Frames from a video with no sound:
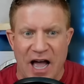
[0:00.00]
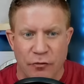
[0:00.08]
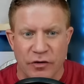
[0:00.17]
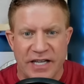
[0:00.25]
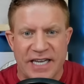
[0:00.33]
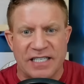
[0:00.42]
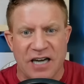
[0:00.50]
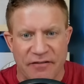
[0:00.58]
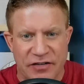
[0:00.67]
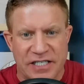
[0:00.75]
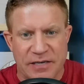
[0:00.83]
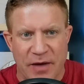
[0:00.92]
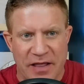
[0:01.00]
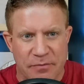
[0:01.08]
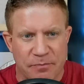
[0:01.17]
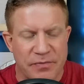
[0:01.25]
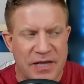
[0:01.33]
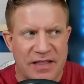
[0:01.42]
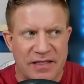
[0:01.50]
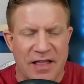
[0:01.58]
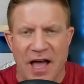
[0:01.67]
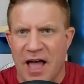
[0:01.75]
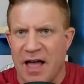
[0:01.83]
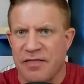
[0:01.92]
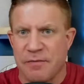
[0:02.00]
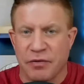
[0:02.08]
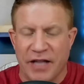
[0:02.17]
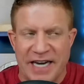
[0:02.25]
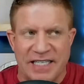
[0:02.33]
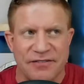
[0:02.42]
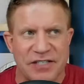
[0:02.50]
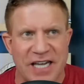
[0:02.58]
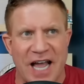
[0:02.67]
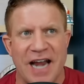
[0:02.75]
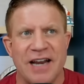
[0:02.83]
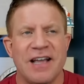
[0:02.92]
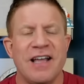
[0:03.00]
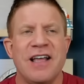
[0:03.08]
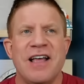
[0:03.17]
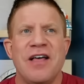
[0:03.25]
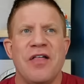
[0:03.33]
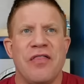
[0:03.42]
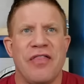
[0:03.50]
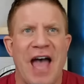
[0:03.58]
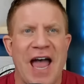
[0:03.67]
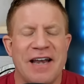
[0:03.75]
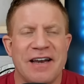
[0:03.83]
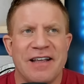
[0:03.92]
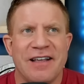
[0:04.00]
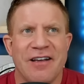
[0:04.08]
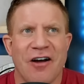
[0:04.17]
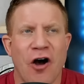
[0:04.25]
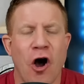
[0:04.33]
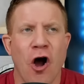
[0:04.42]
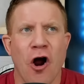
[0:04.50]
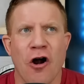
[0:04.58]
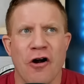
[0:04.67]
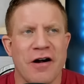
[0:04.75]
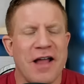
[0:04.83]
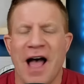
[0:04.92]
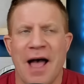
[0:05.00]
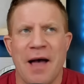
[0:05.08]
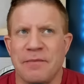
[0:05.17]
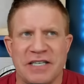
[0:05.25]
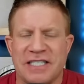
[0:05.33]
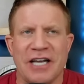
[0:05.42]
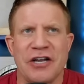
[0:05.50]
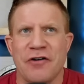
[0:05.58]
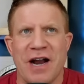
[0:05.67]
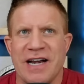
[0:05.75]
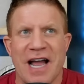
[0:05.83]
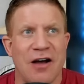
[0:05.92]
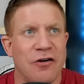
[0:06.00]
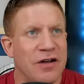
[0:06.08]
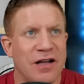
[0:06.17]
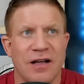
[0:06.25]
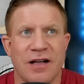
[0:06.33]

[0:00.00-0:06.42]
released, obviously by the the the plaintiff side, that are I, I'm going to tell you right now